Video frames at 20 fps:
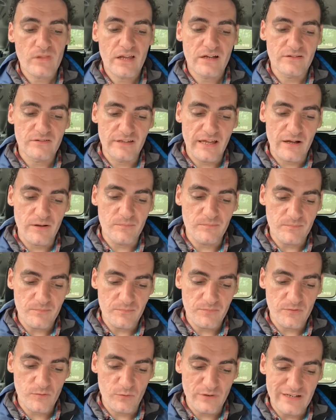Now,
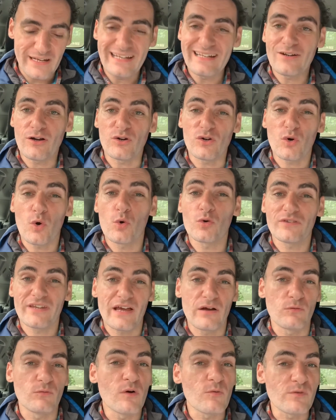we nearly got caught
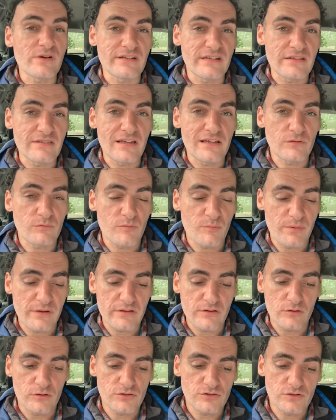out when we did this with
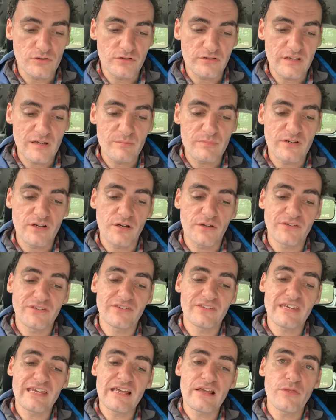Bydd on Tuesday because
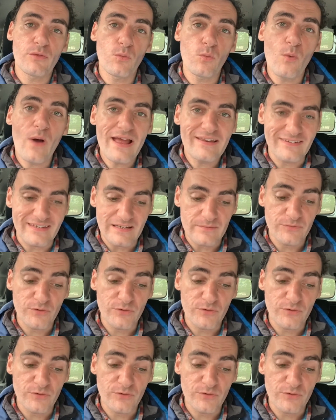sydd wedi,